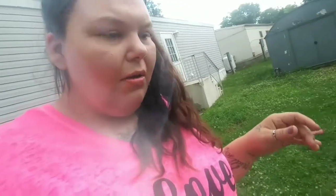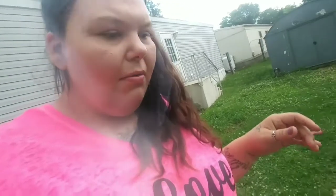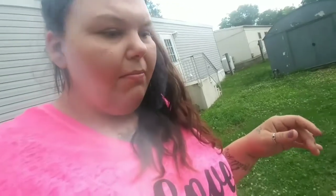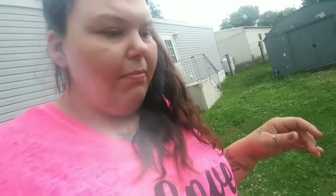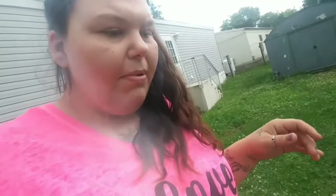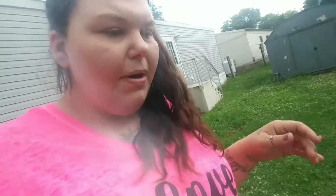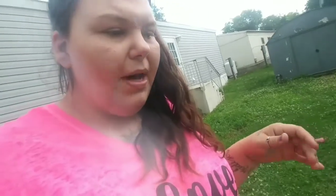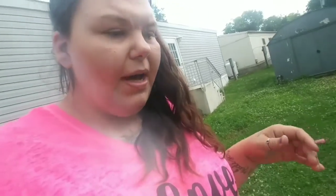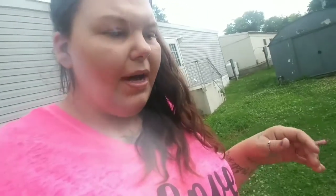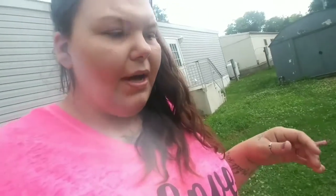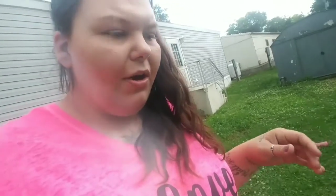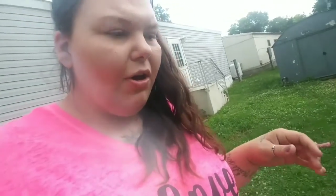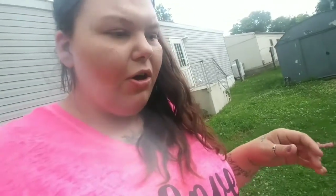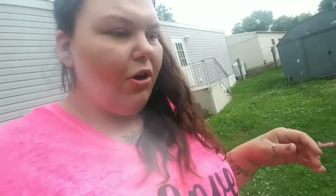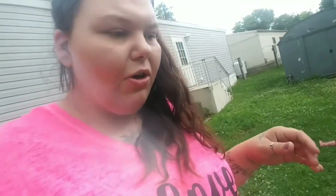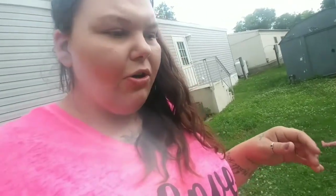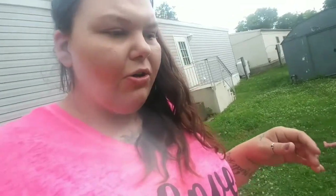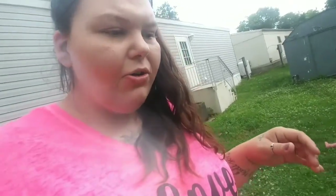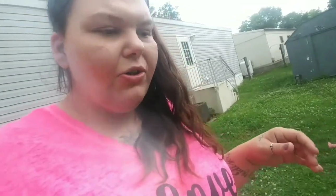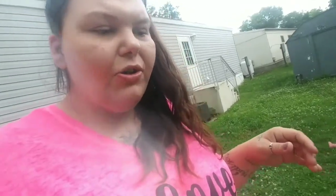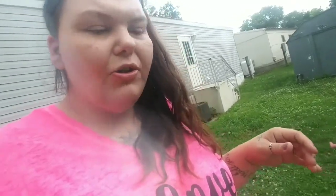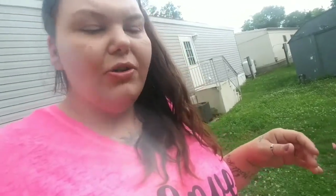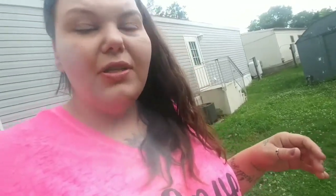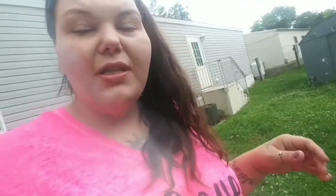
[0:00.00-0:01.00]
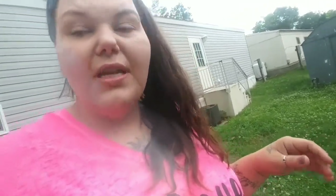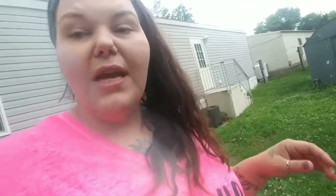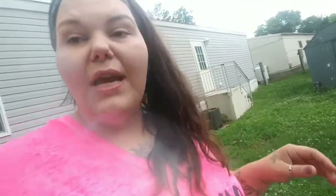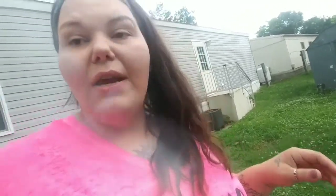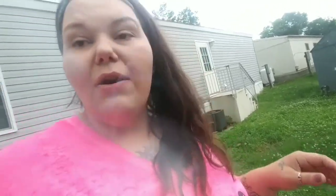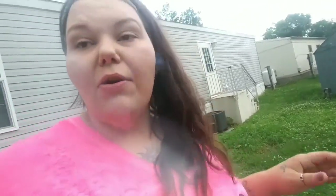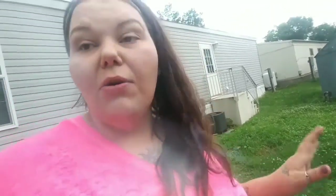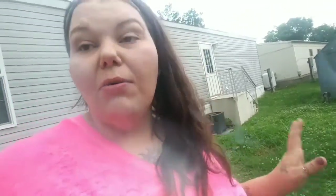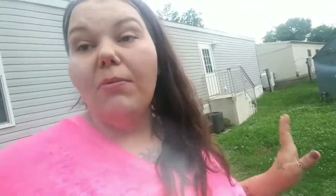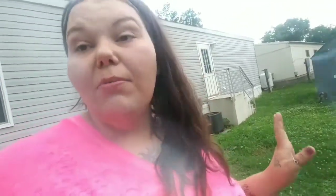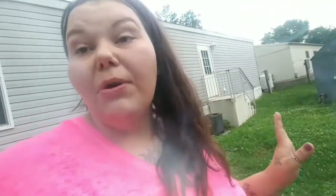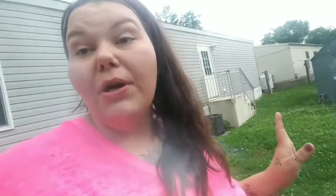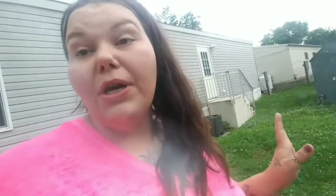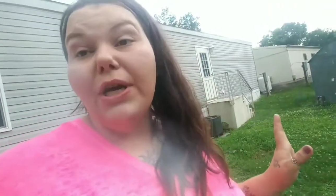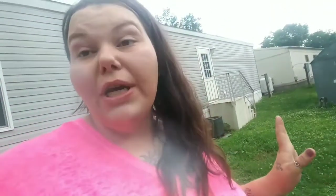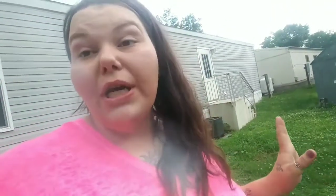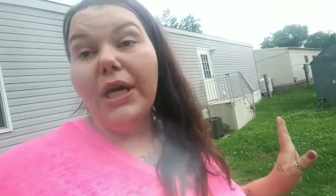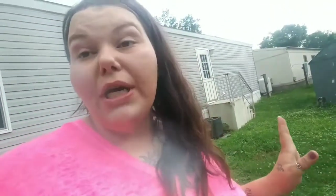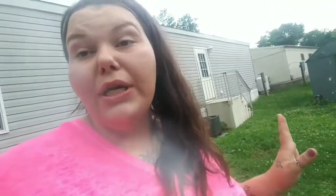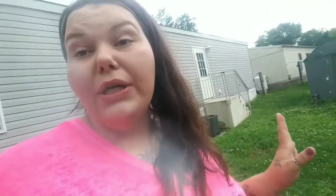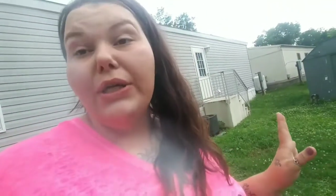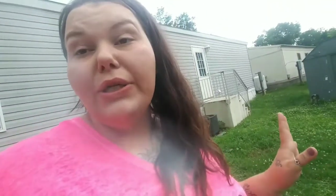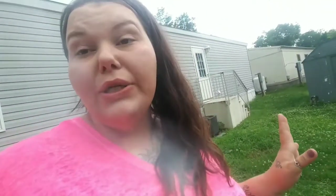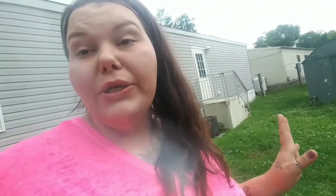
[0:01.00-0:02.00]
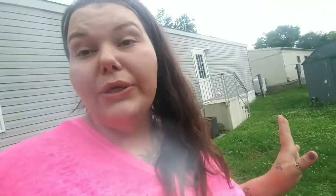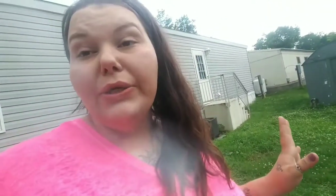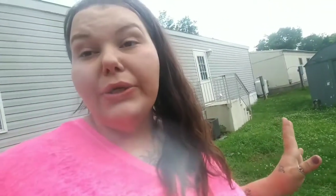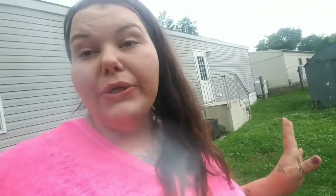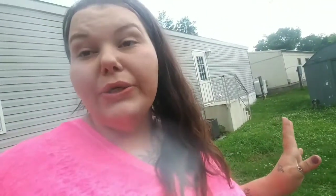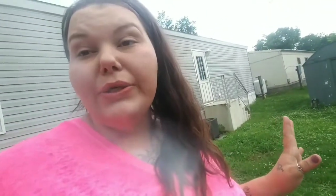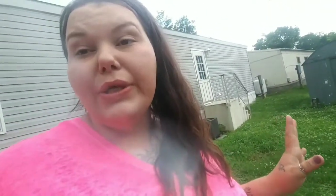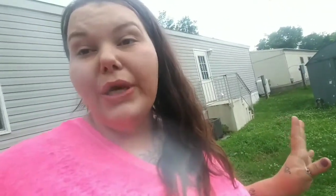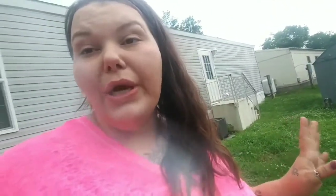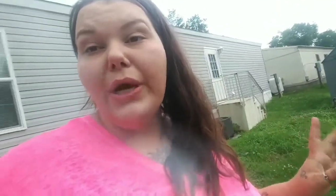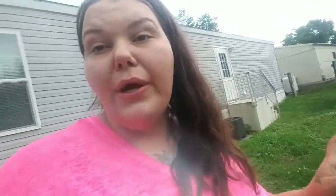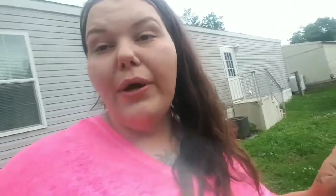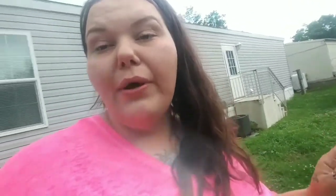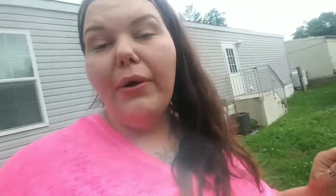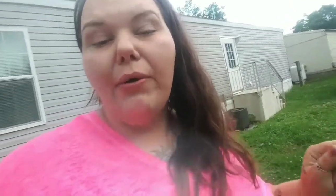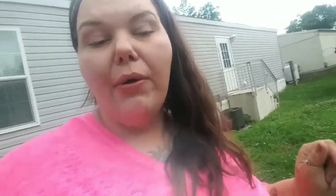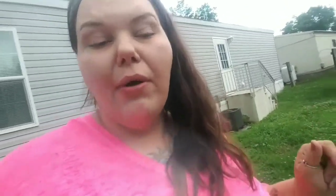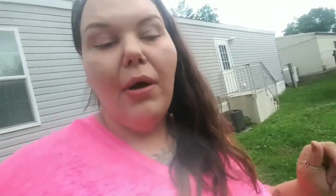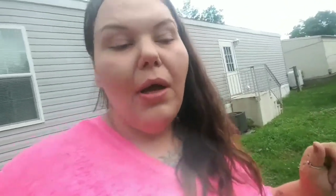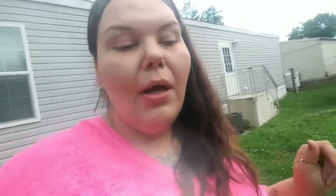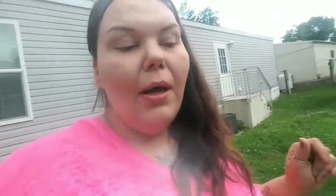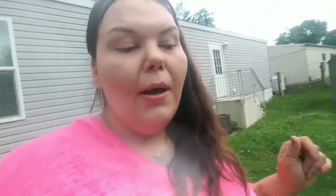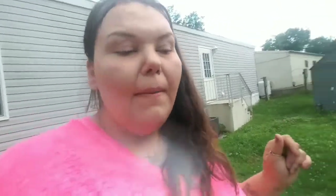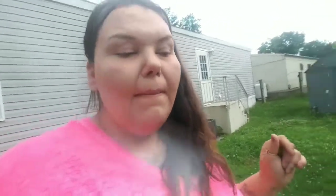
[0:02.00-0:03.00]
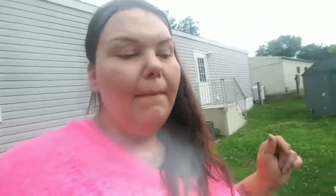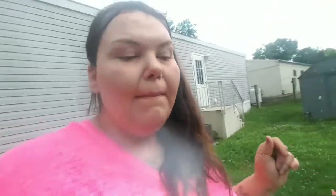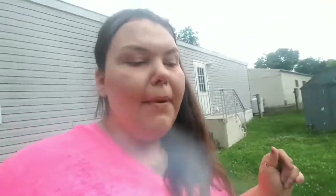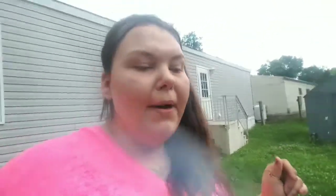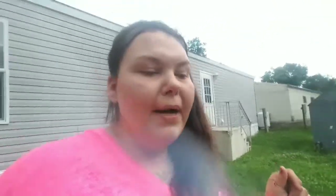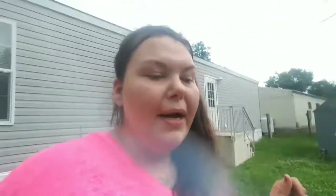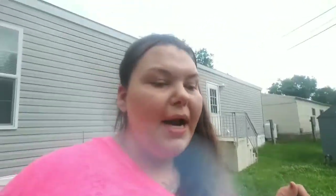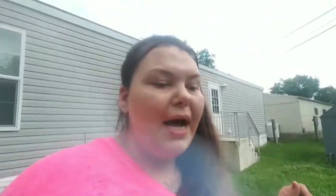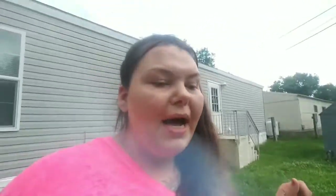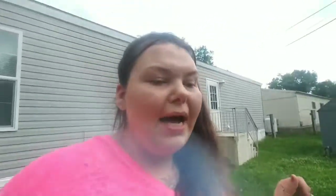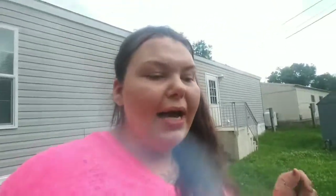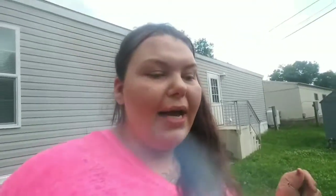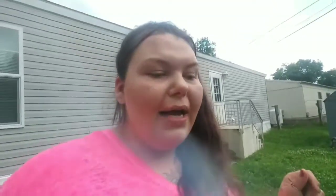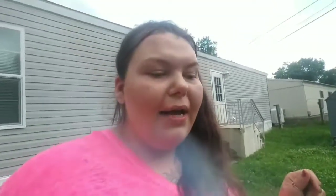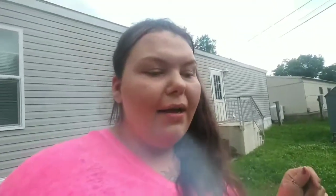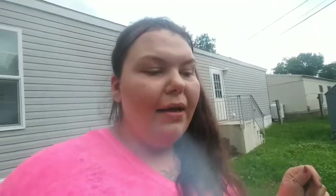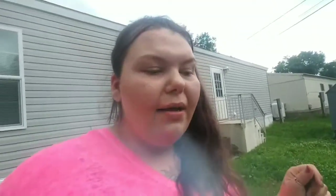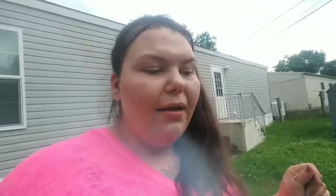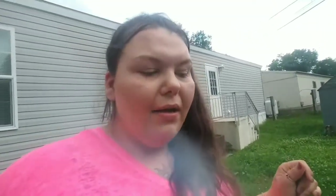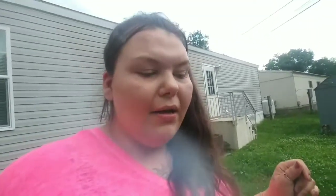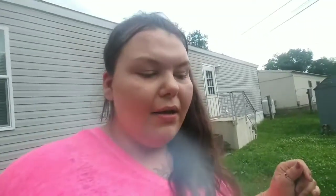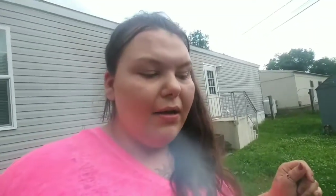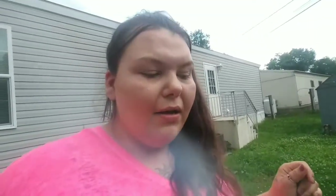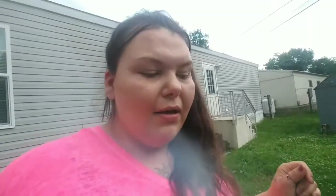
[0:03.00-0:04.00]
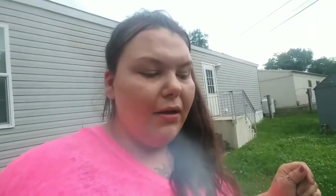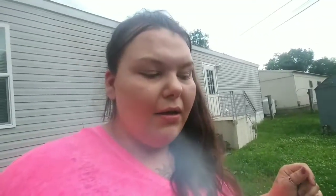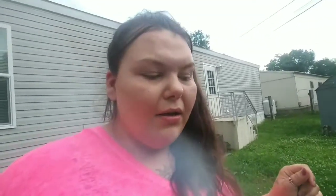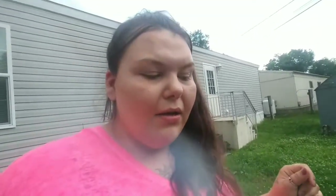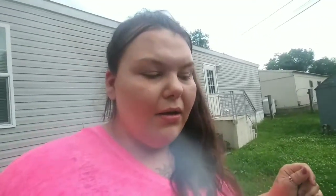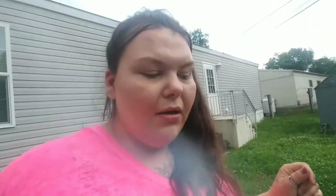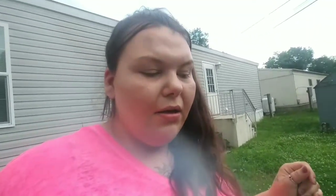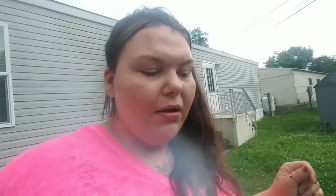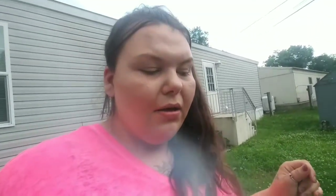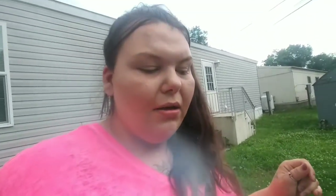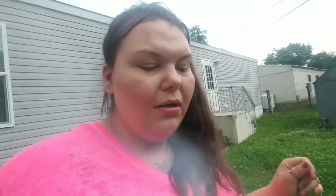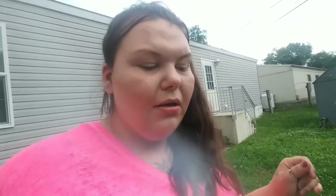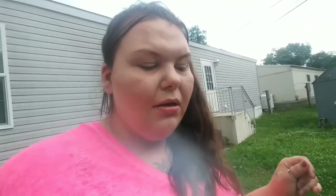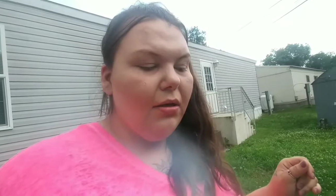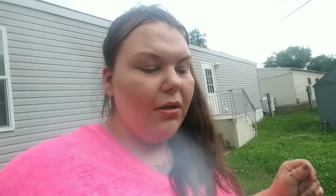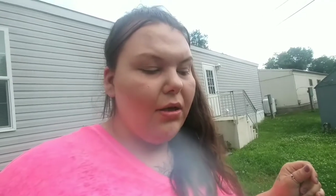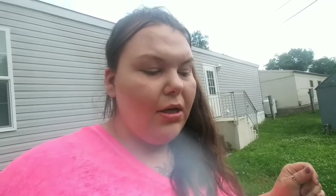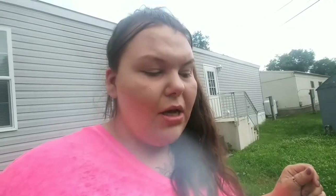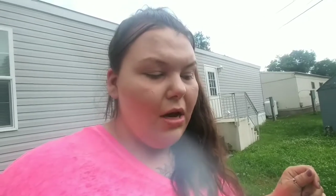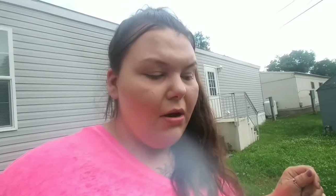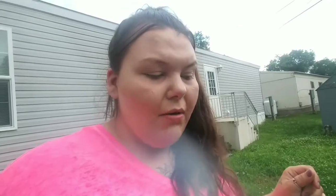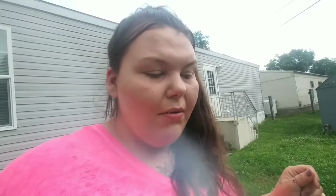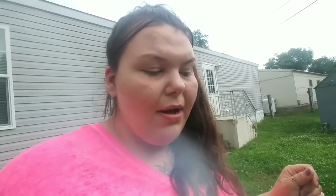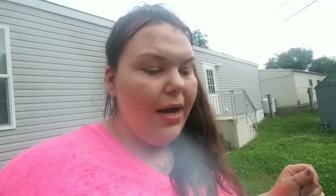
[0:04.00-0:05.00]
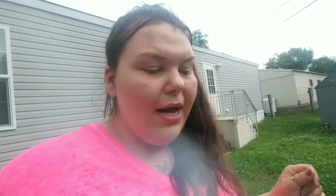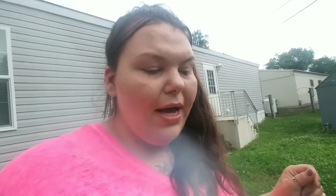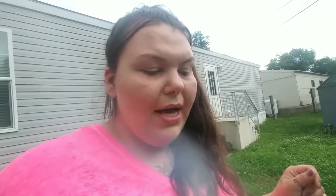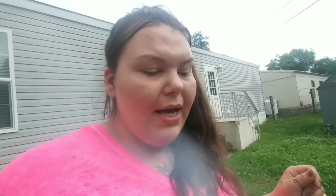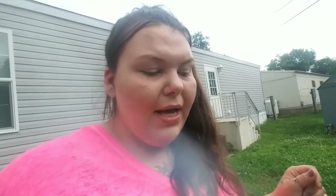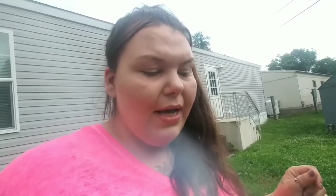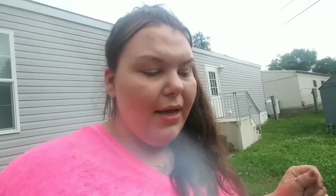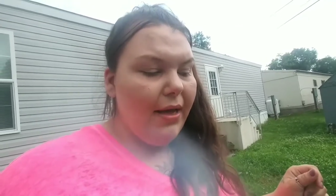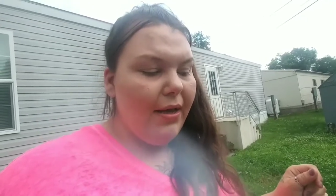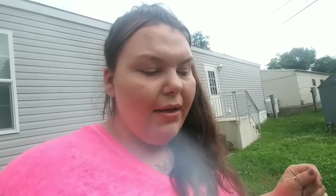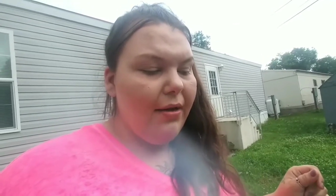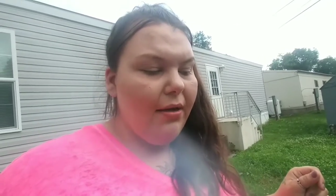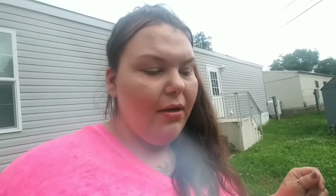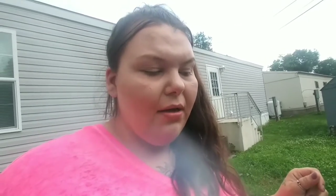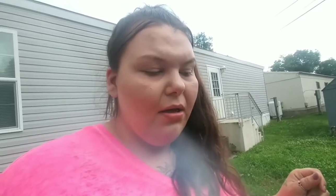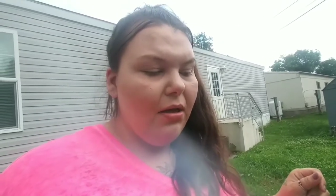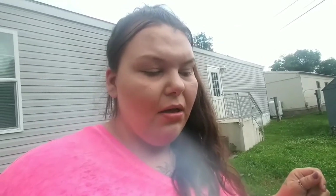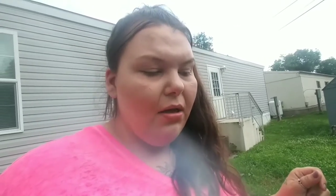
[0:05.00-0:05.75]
But hers are staying on pretty good too, so. But I, go ahead.